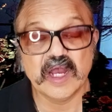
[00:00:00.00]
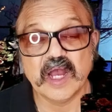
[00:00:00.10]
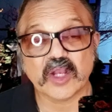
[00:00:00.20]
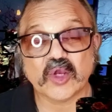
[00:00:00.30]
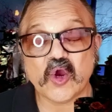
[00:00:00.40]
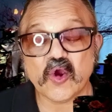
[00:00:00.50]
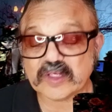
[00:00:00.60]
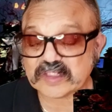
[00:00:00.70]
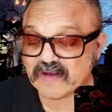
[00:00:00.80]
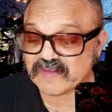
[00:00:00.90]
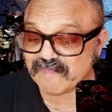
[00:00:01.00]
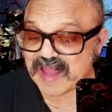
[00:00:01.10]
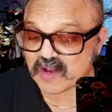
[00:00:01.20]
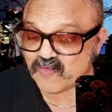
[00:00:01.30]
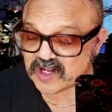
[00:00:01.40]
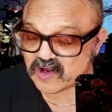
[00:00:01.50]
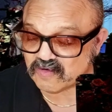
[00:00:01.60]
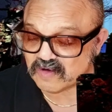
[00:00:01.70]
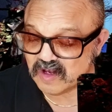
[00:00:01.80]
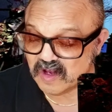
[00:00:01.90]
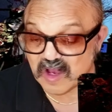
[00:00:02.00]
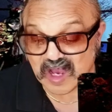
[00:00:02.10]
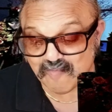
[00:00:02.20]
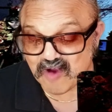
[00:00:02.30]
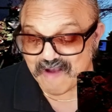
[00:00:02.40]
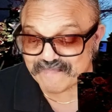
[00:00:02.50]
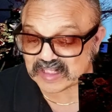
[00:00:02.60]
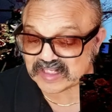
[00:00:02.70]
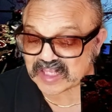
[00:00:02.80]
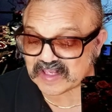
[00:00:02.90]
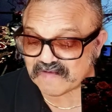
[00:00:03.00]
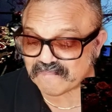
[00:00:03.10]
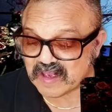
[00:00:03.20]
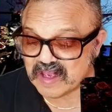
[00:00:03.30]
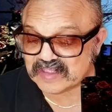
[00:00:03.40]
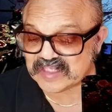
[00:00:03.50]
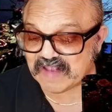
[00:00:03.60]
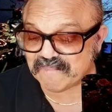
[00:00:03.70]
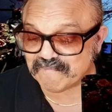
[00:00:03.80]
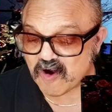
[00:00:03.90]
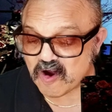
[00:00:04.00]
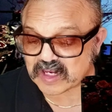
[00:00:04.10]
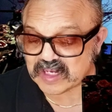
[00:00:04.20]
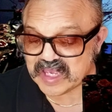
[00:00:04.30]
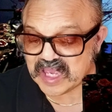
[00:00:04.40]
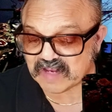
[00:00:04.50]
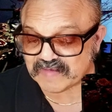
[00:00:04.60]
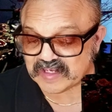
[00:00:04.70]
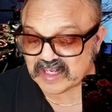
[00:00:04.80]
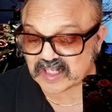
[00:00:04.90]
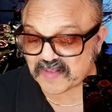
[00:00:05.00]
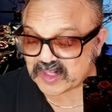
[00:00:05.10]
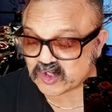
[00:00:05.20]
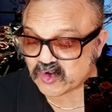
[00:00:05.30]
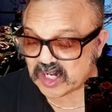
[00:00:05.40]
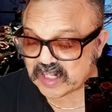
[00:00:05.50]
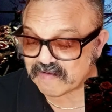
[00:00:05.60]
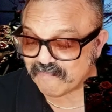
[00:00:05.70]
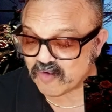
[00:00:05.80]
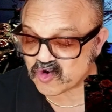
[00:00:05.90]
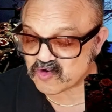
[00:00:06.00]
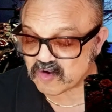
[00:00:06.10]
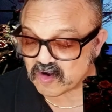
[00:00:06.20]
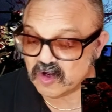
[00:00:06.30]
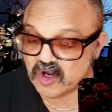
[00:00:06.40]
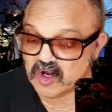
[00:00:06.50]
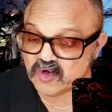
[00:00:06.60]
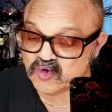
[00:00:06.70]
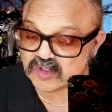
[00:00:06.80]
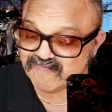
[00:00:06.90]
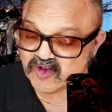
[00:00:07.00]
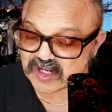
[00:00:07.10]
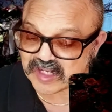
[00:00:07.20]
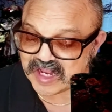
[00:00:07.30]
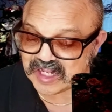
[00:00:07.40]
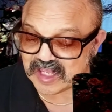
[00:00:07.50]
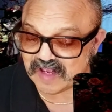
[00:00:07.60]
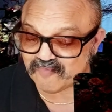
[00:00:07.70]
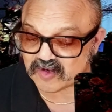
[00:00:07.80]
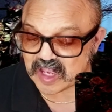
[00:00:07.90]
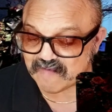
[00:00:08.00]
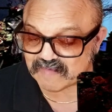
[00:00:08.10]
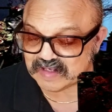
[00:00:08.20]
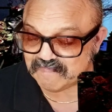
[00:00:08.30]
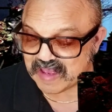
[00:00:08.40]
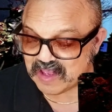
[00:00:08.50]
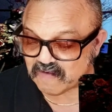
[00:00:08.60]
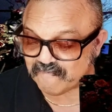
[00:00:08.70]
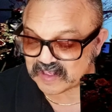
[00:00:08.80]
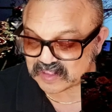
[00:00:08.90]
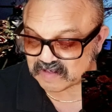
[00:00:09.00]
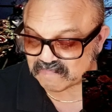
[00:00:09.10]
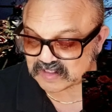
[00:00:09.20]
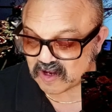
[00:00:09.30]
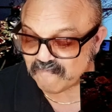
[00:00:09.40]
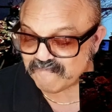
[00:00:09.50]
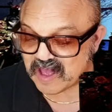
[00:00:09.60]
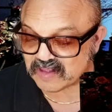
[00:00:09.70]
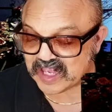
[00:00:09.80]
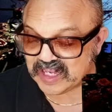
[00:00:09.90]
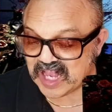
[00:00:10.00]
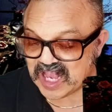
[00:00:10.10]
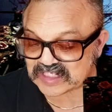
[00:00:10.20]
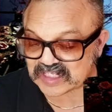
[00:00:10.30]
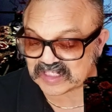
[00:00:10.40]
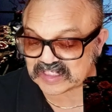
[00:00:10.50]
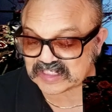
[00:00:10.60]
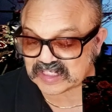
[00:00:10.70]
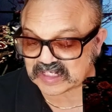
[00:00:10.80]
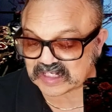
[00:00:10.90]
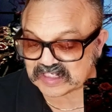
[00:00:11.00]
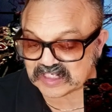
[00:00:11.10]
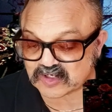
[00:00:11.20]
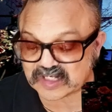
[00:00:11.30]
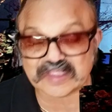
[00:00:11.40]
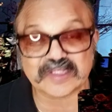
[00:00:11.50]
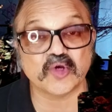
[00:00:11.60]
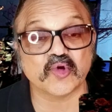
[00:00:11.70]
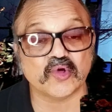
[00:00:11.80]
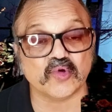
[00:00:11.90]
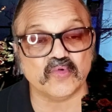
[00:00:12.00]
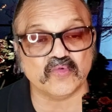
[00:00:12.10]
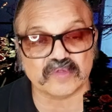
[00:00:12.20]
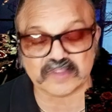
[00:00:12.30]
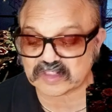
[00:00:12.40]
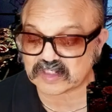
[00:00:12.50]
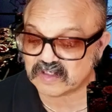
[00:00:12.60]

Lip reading: Curse of the Black Widow. A private detective named Mark Higby is on the trail of a murderer whose mutilated and predominantly male victims are found encased in silken cocoons.